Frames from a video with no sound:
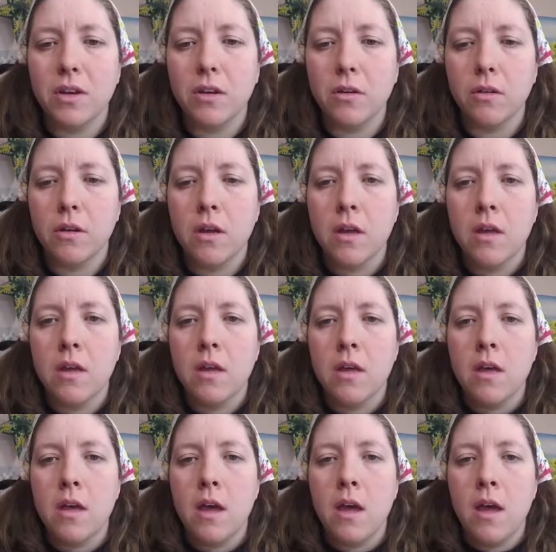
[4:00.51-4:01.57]
year.
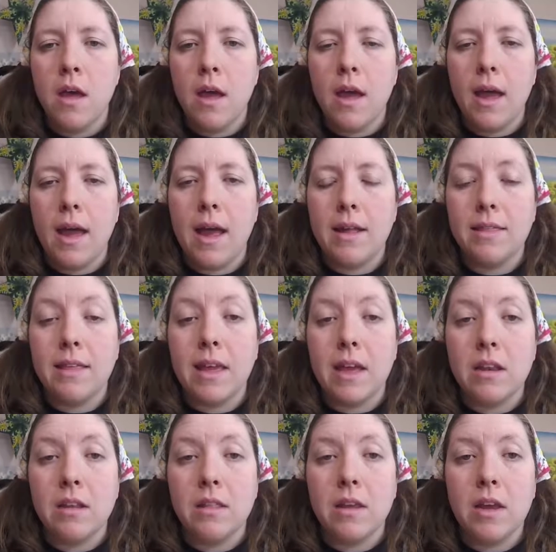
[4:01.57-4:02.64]
At the
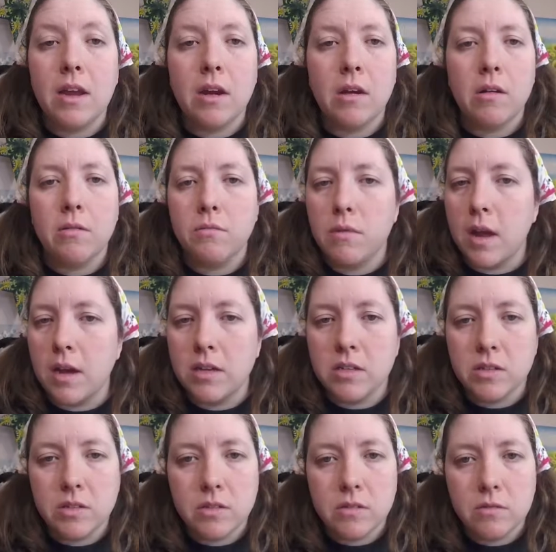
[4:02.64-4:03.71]
end of the year, I
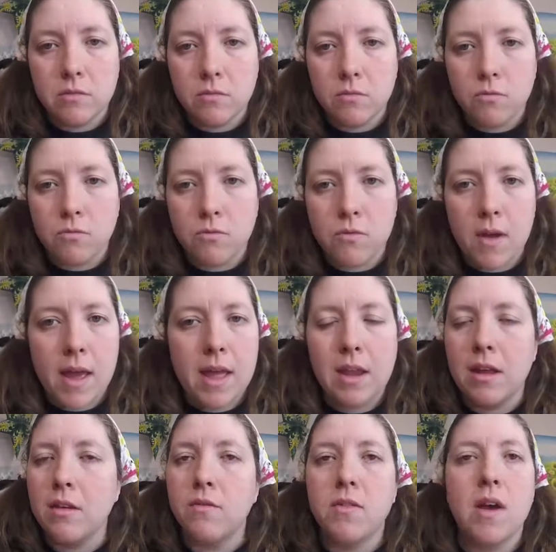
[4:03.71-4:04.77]
just
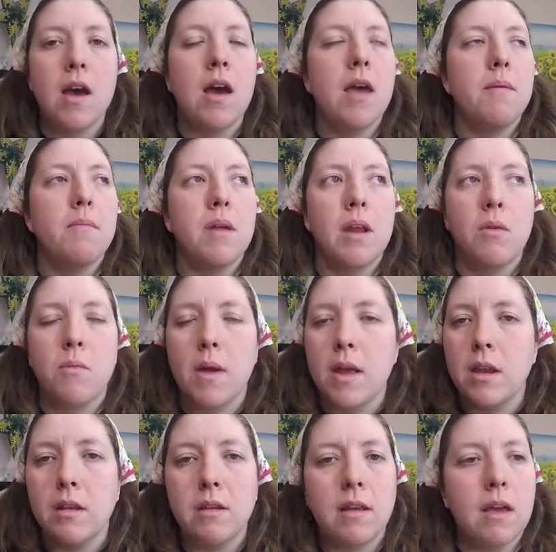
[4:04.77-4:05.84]
ran out of time and I
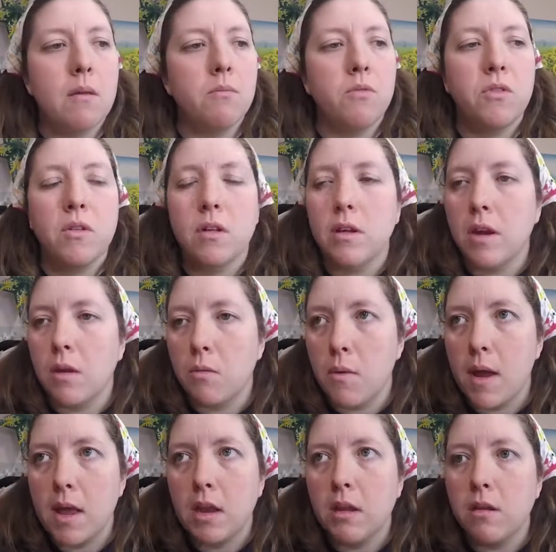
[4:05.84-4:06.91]
ran out of gumption and I
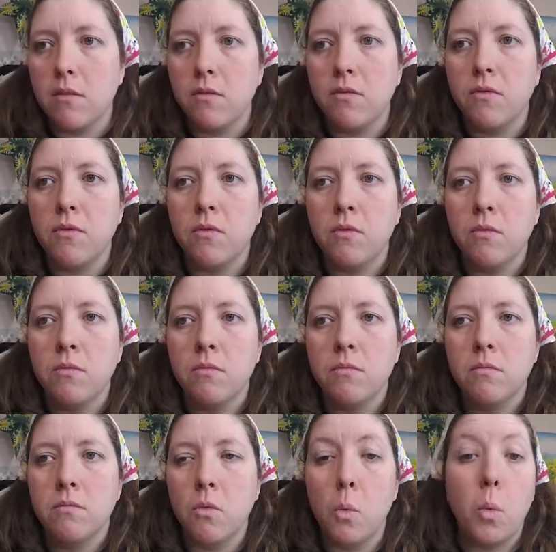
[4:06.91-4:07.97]
ran out of
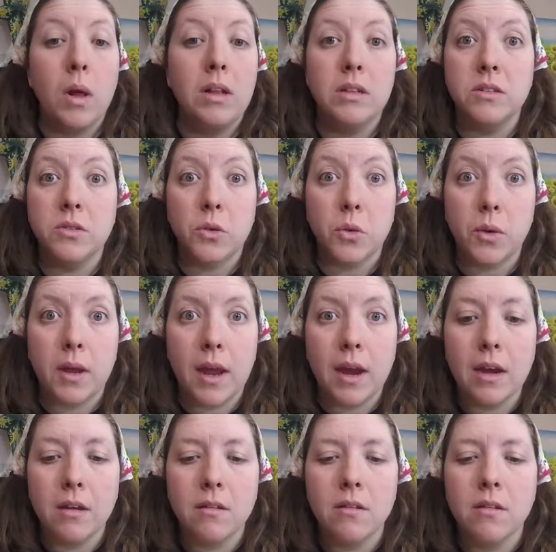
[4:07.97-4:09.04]
will to
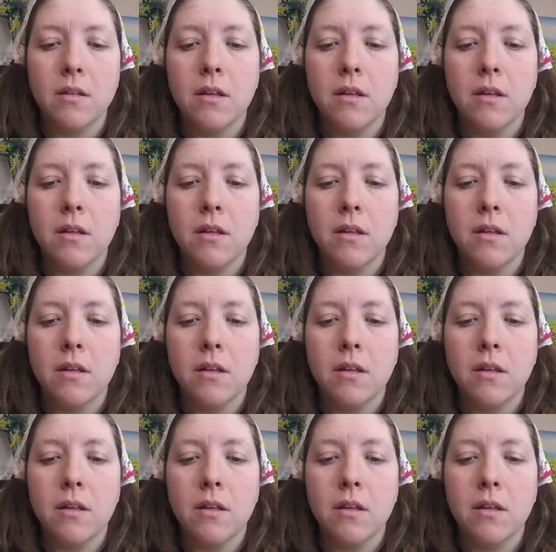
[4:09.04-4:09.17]
create